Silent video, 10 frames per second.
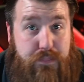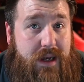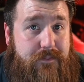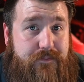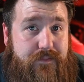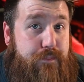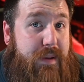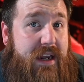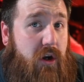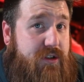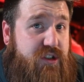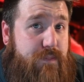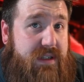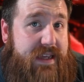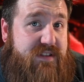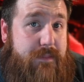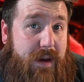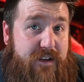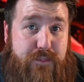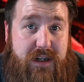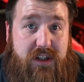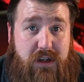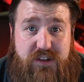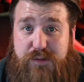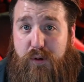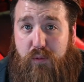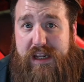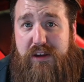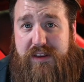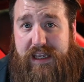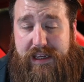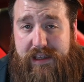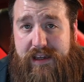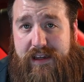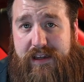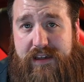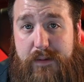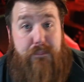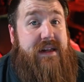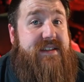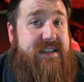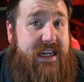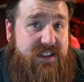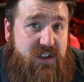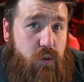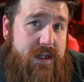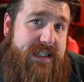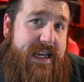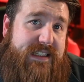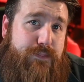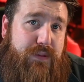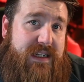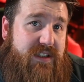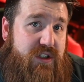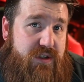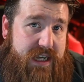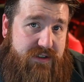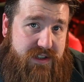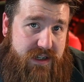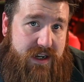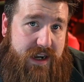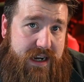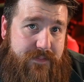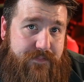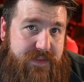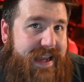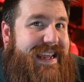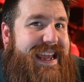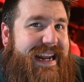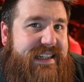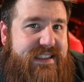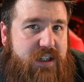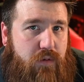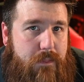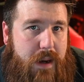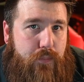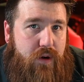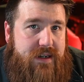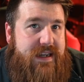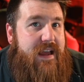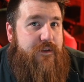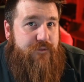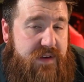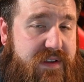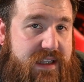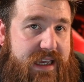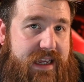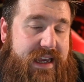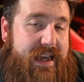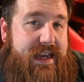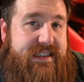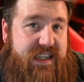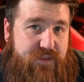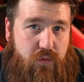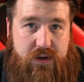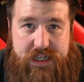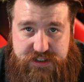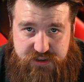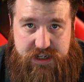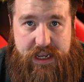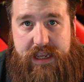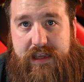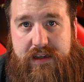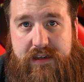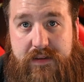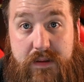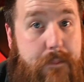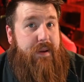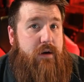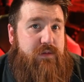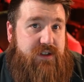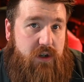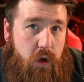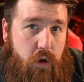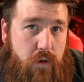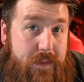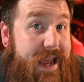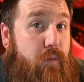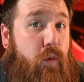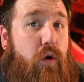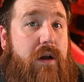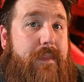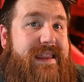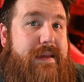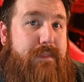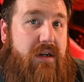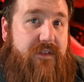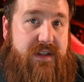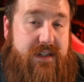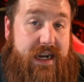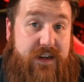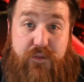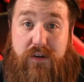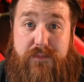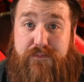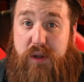But Ben also believes it might have been a ghost, but what do you think? Ben's next story takes place in two thousand nine, and he could still remember it vividly as if it were yesterday. Ben was at home and woke up in the middle of the night for